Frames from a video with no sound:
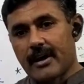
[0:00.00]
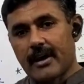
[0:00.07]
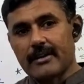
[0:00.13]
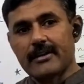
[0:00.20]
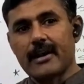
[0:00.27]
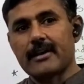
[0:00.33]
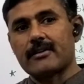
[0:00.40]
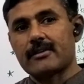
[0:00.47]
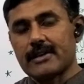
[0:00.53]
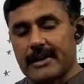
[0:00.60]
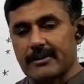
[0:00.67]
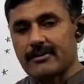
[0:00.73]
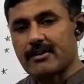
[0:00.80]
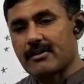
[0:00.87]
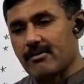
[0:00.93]
and that
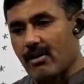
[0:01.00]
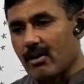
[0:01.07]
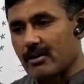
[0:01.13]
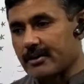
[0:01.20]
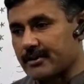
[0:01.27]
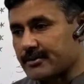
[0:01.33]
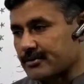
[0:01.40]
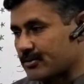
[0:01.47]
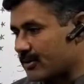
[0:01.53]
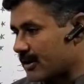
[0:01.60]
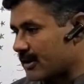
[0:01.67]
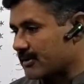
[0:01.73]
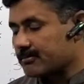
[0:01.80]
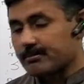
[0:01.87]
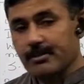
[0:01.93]
later evolved into
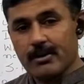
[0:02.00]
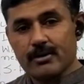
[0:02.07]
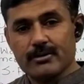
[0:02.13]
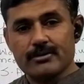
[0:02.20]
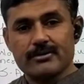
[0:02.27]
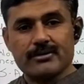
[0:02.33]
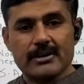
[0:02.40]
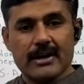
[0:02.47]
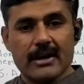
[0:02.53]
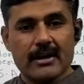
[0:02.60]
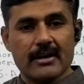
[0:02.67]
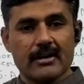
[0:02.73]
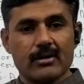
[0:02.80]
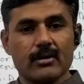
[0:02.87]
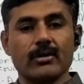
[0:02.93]
a bones in
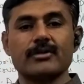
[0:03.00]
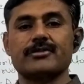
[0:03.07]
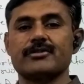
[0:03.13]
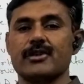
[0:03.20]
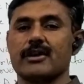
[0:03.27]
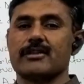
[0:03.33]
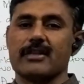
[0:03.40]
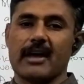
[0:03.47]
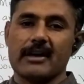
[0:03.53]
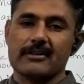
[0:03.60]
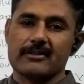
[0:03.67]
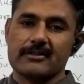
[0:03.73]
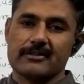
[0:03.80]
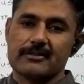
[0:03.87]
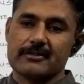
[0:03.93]
an
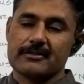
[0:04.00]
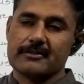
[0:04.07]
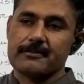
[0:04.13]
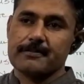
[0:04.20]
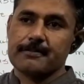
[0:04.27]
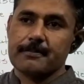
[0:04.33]
osteocthysis.